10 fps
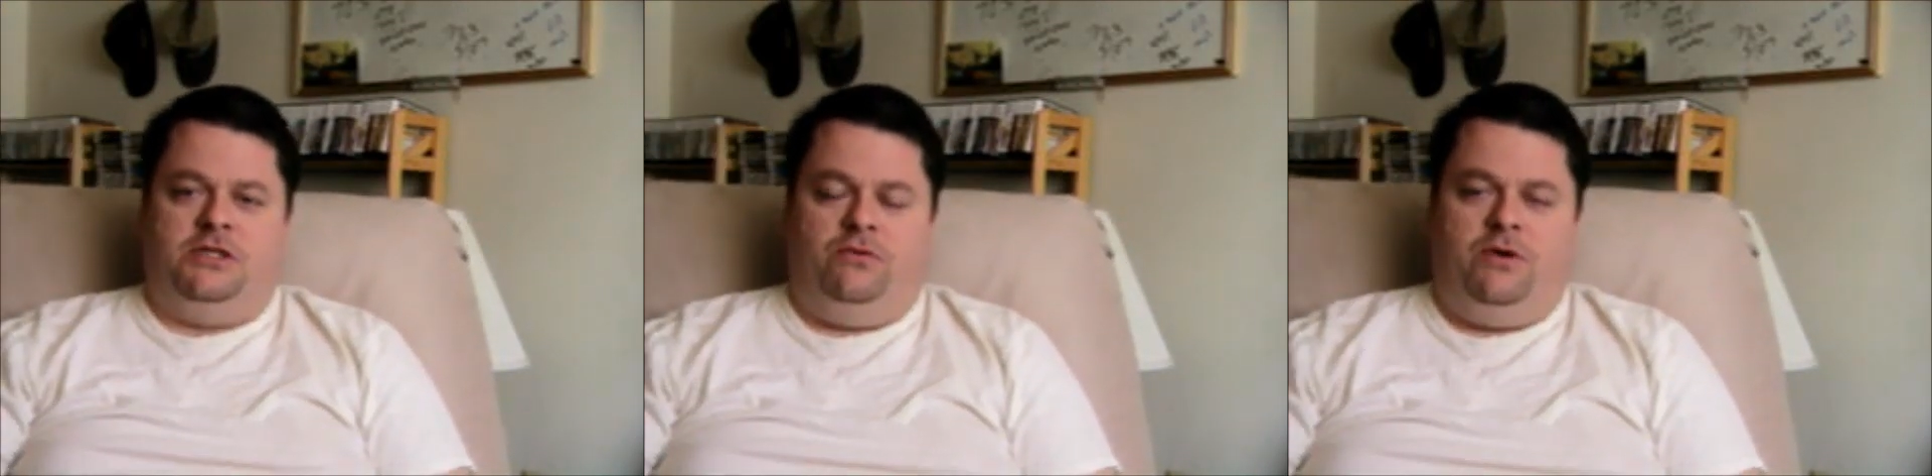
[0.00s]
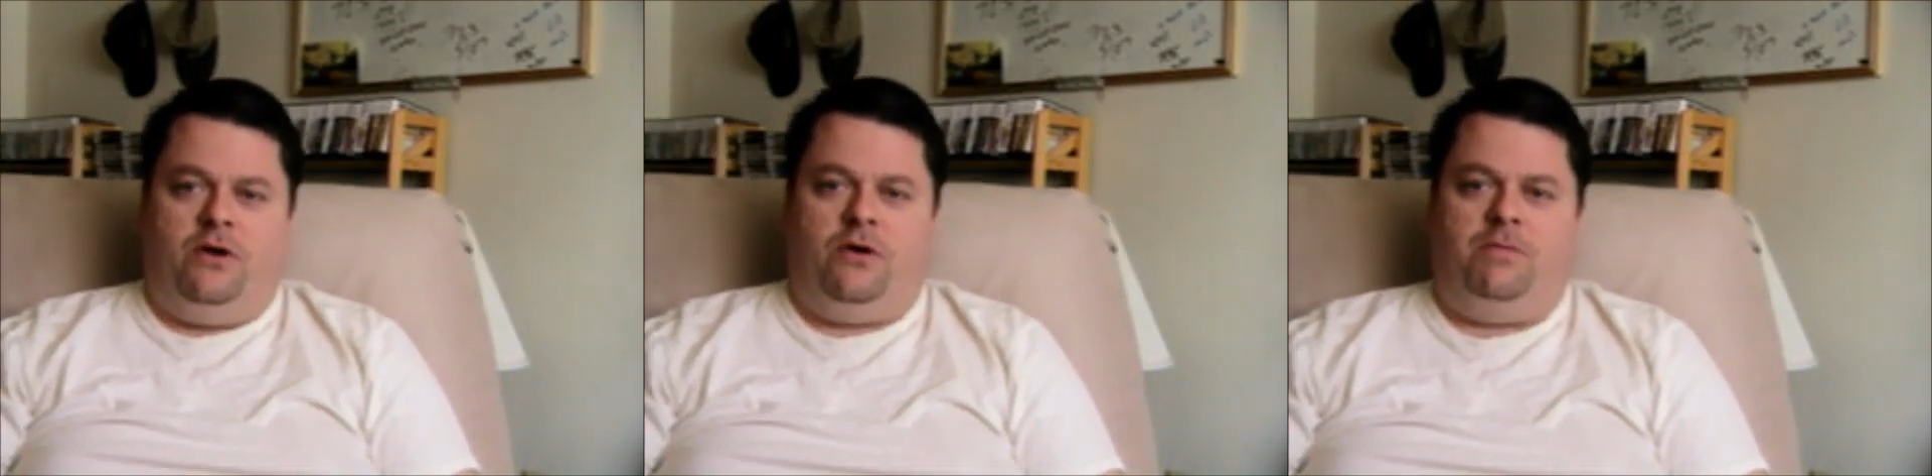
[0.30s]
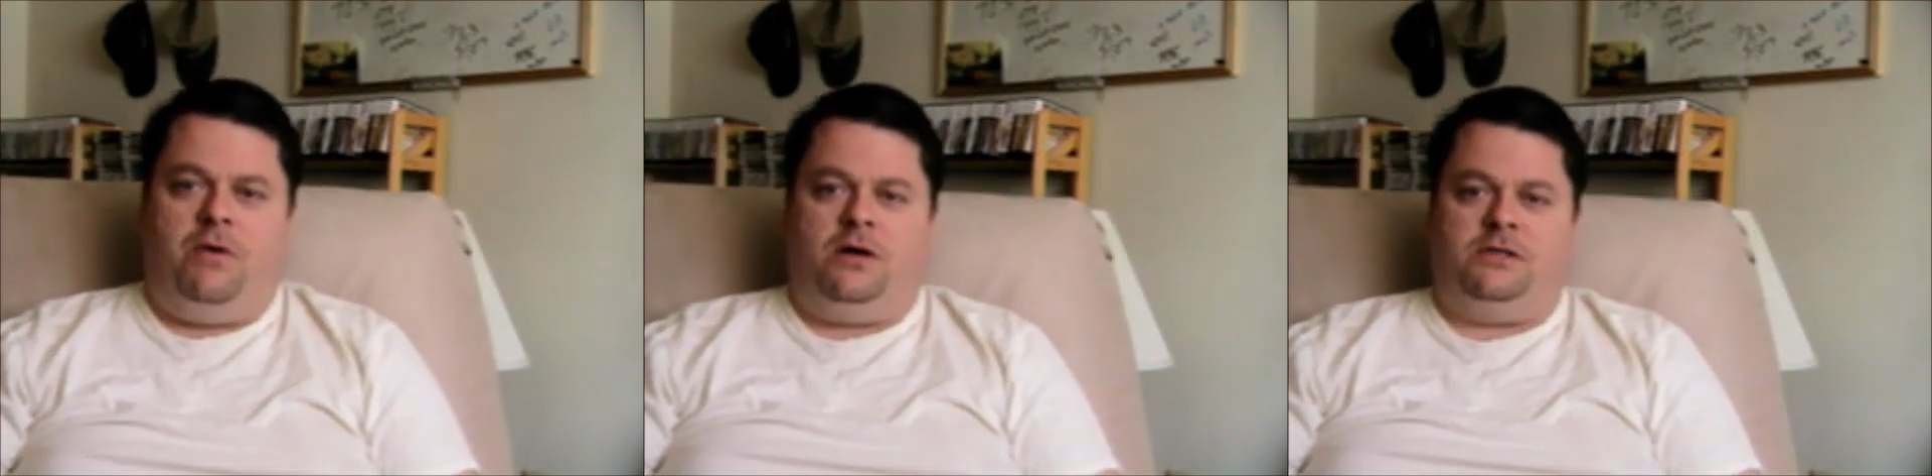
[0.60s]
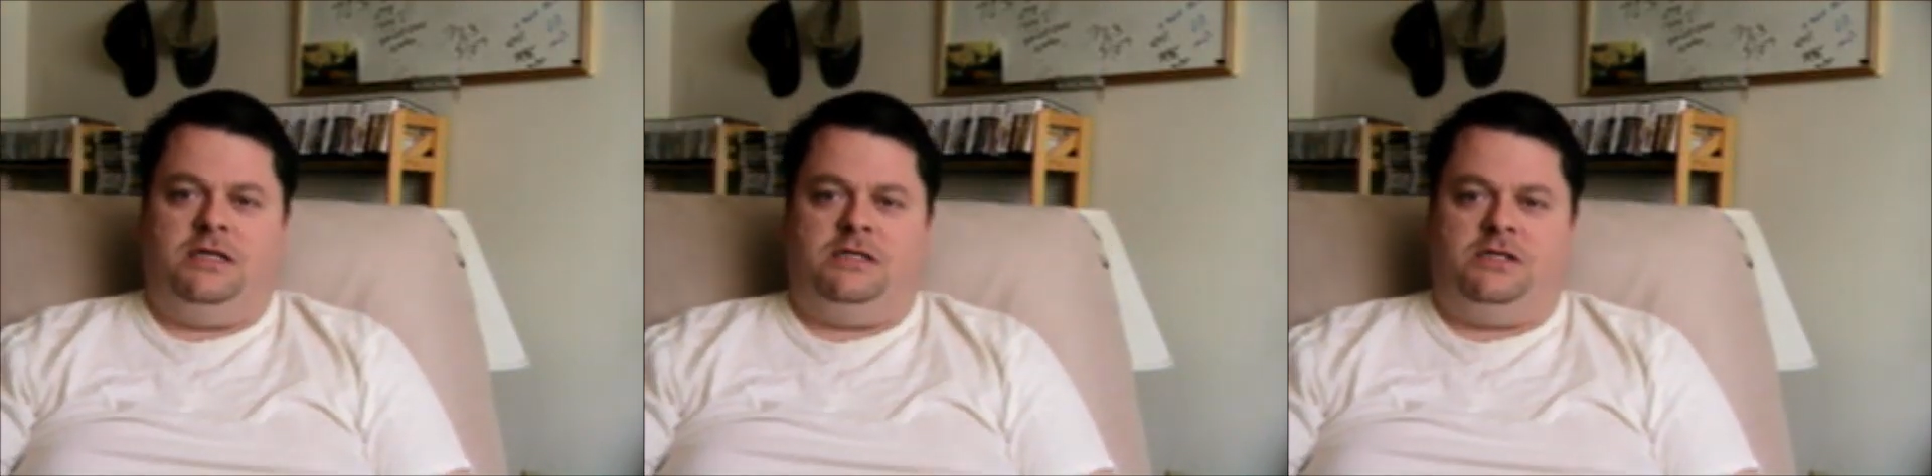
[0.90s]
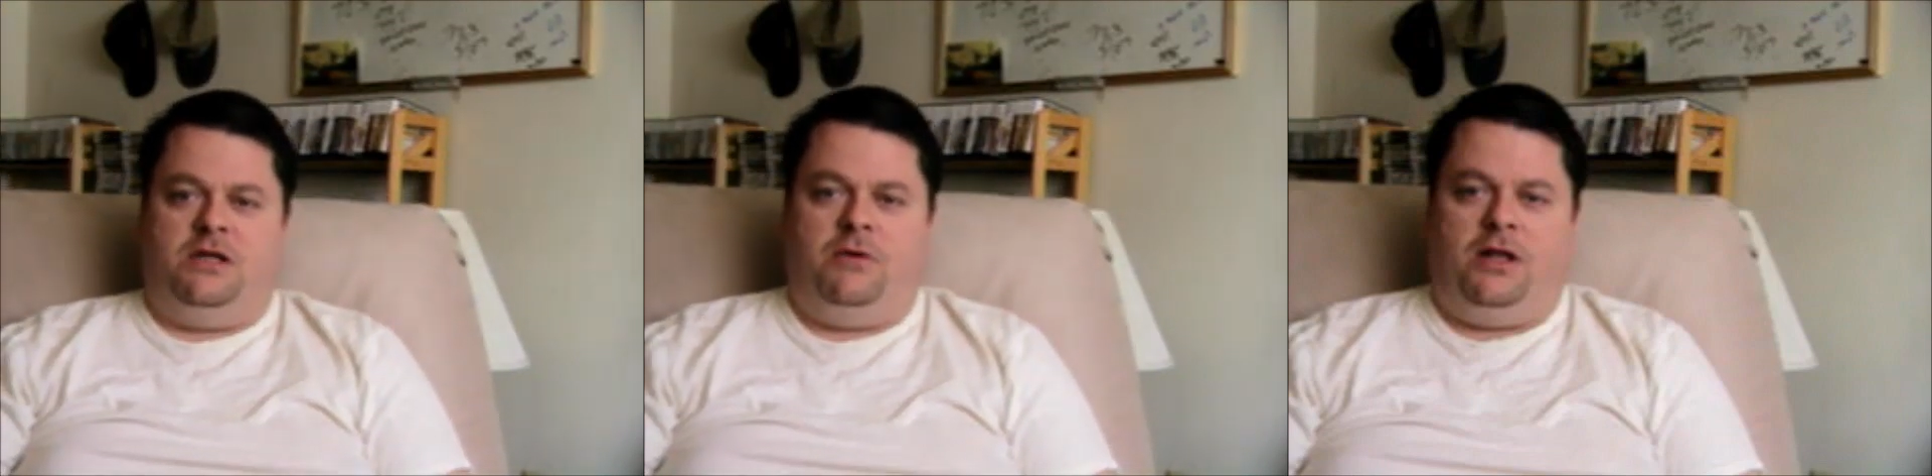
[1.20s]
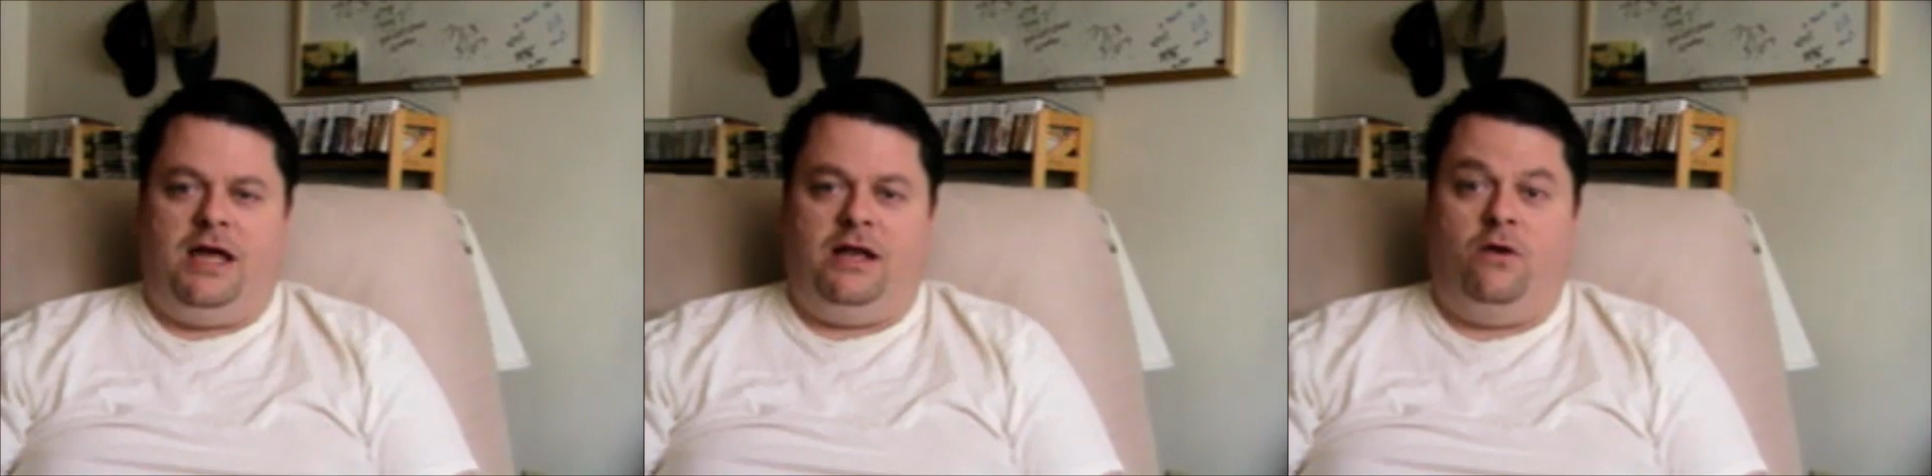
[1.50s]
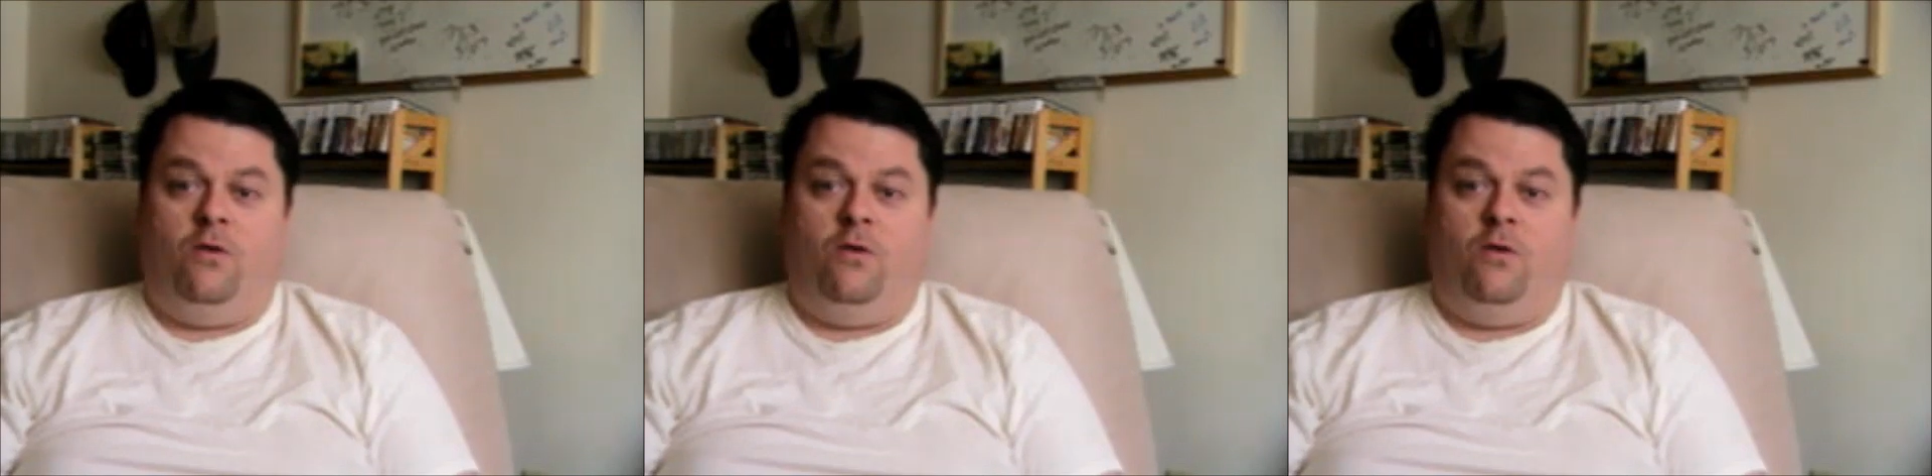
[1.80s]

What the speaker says: than 300 bucks at Slumberland.